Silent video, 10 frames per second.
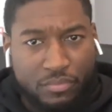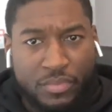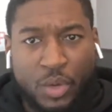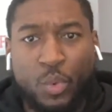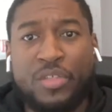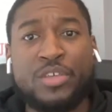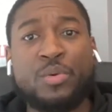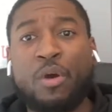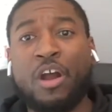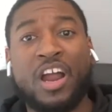whether
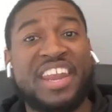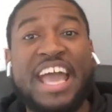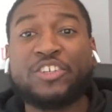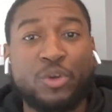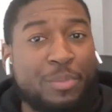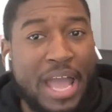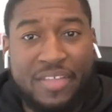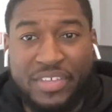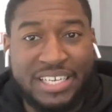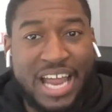you are a
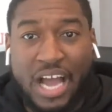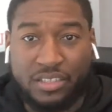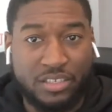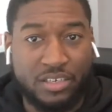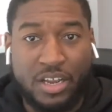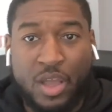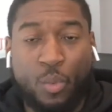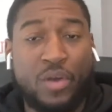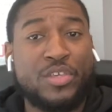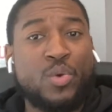naturopathic doctor,
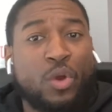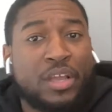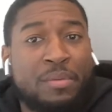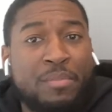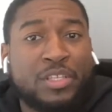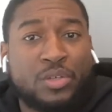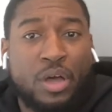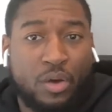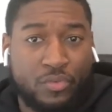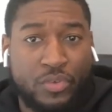whether you work in mental
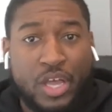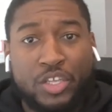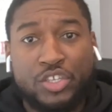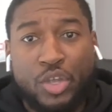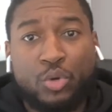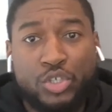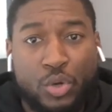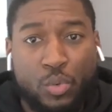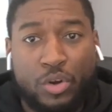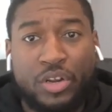health, social
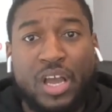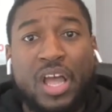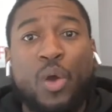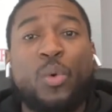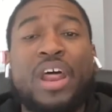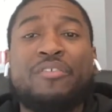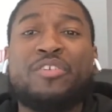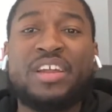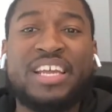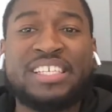work, whatever
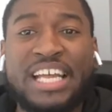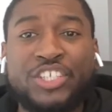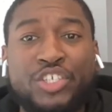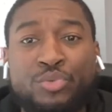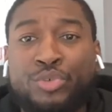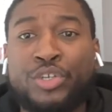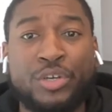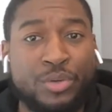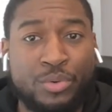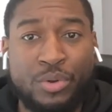it is that you
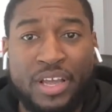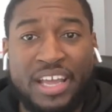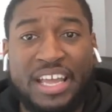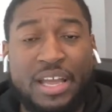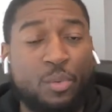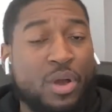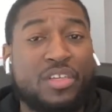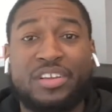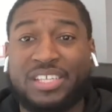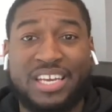do, whether
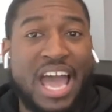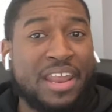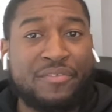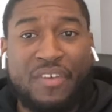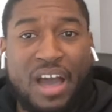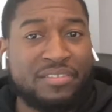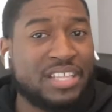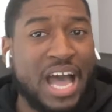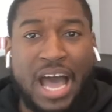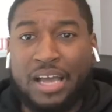it's a
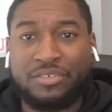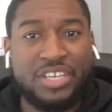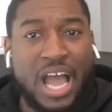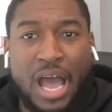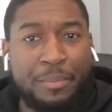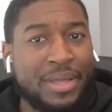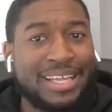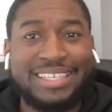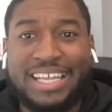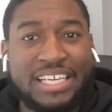9-to-5 job,
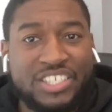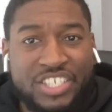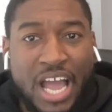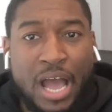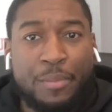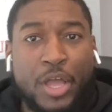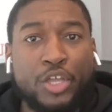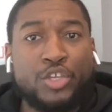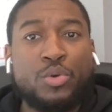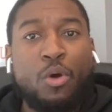desk job,
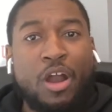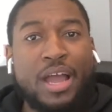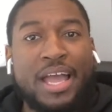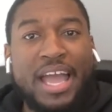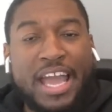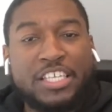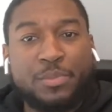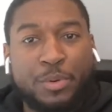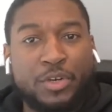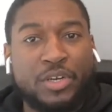you are an
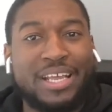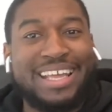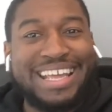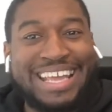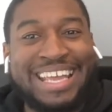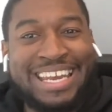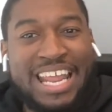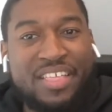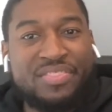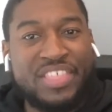expert
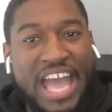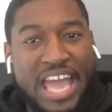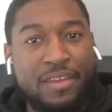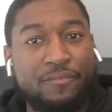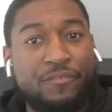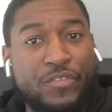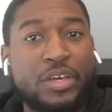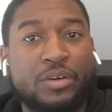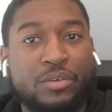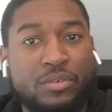in that
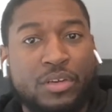field.